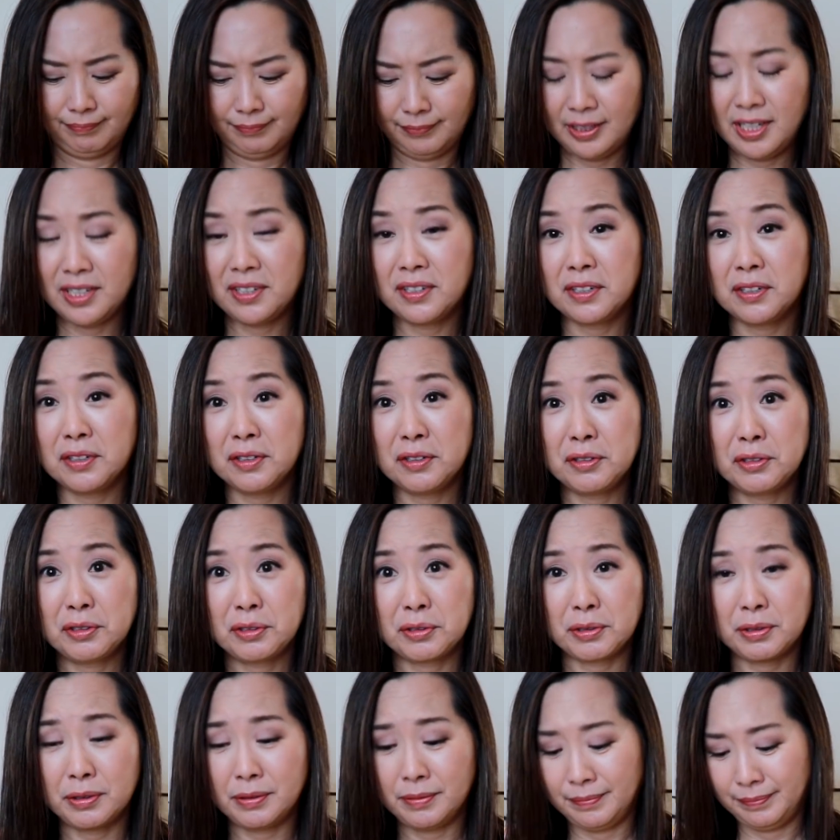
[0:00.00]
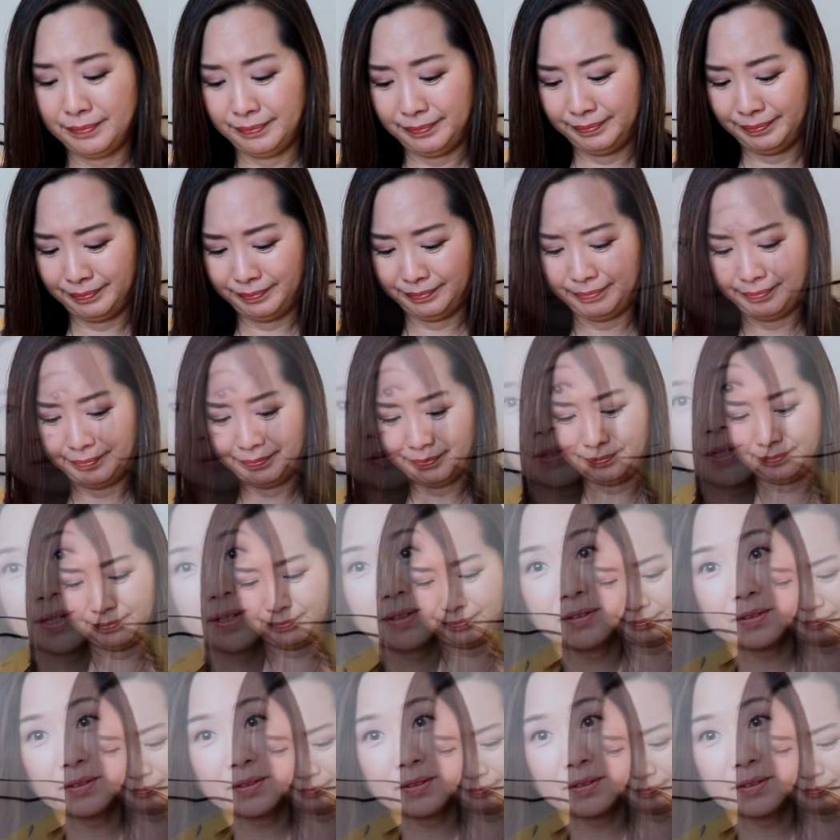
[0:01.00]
That's unusual. Okay,